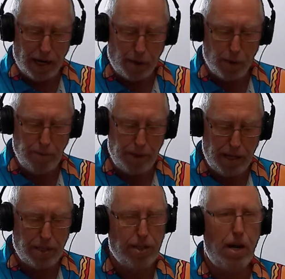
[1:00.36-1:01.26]
group
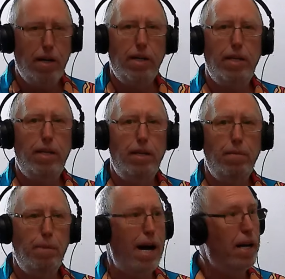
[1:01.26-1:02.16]
that started
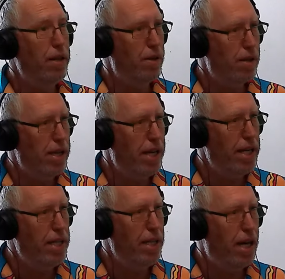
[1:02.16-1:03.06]
back in the early
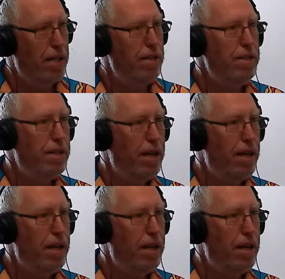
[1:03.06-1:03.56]
1900s.